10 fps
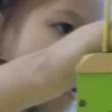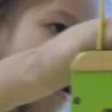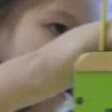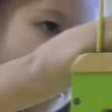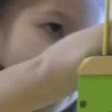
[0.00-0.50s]

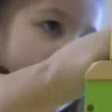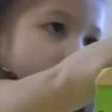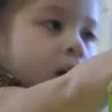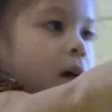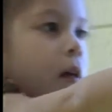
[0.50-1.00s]
There is
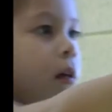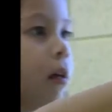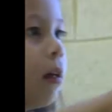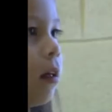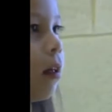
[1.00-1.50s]
a lot
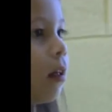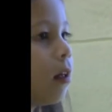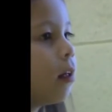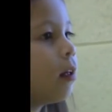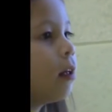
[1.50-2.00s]
of
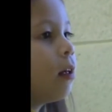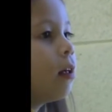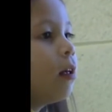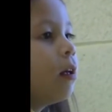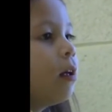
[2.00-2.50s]
research
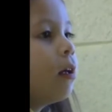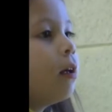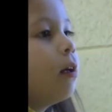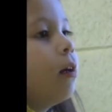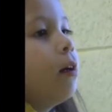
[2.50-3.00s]
that's
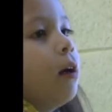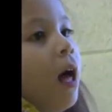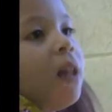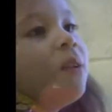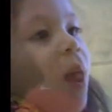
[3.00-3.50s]
being
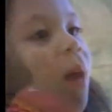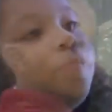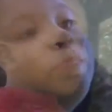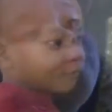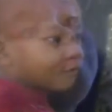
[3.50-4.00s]
done and
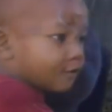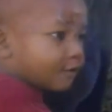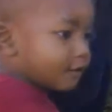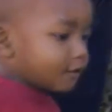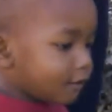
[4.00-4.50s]
has been
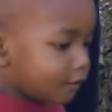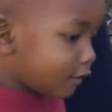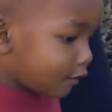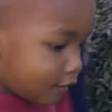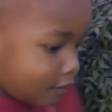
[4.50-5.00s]
done
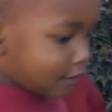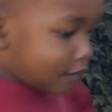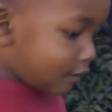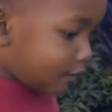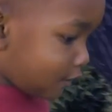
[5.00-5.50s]
on
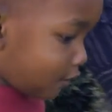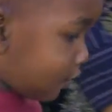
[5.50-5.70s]
the early